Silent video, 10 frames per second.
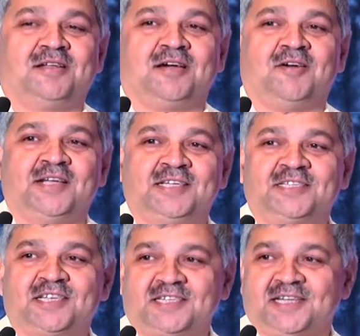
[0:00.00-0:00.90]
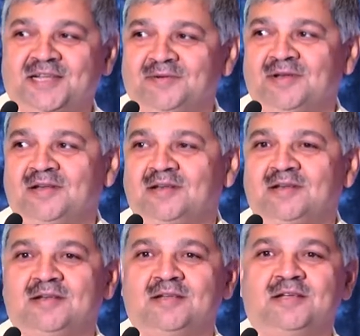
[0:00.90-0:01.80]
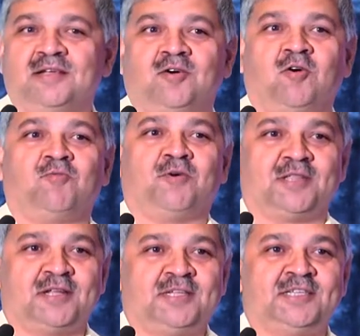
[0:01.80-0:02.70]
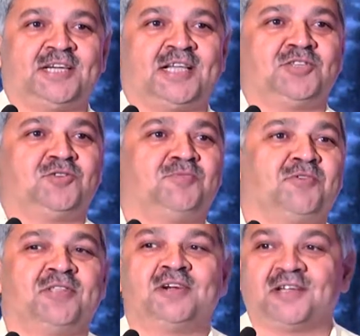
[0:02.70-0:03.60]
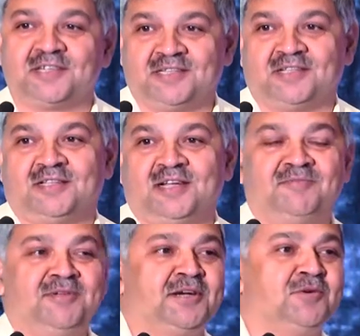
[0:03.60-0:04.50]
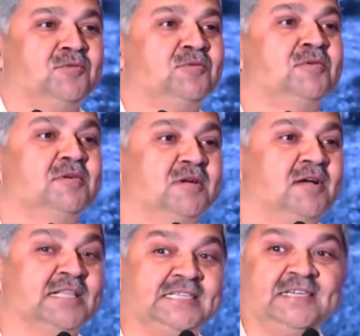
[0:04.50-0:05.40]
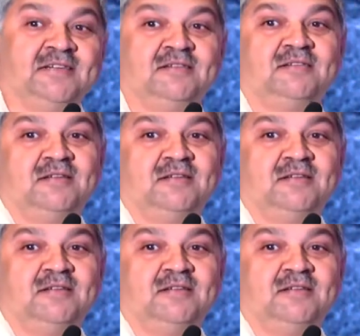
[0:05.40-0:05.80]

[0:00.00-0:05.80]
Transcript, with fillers: Now, is it sustainable or further there is chances of further reduction that we need to consider.